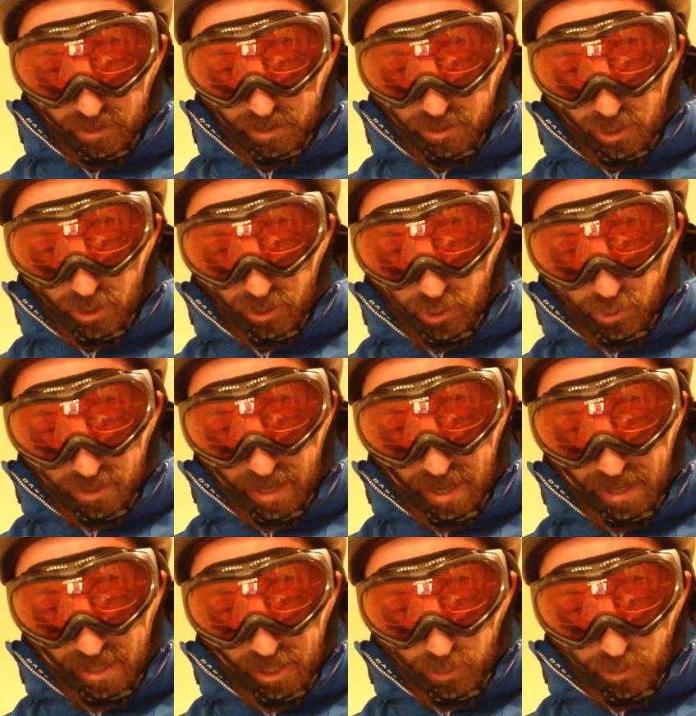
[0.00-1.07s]
So you could use
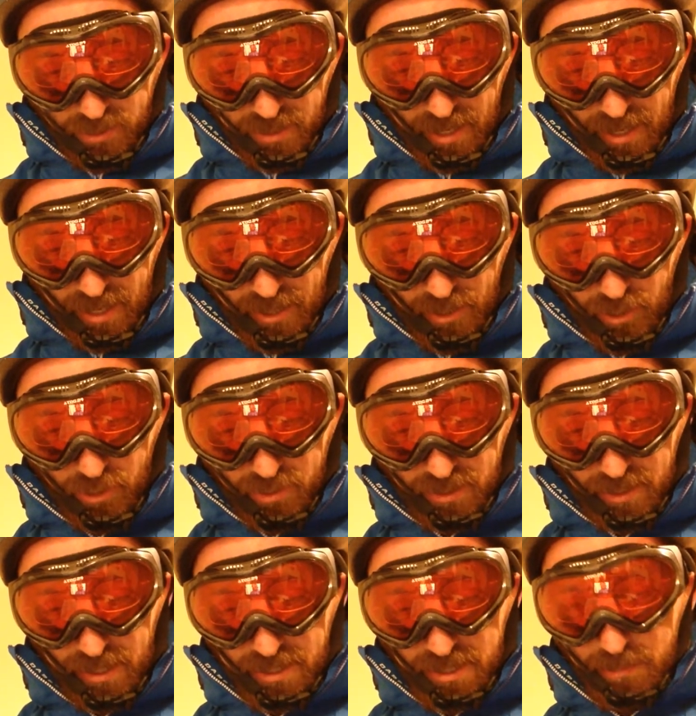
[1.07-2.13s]
I equals I naught
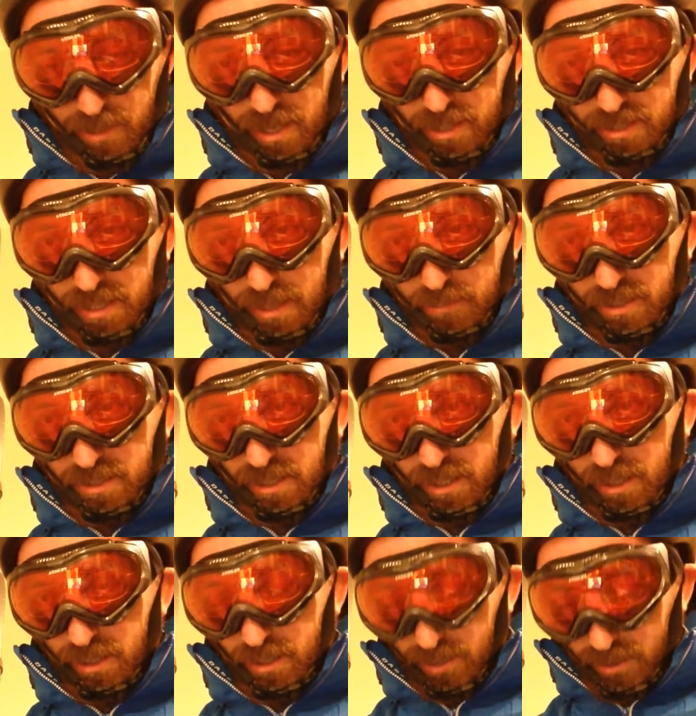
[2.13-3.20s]
e to the minus lambda t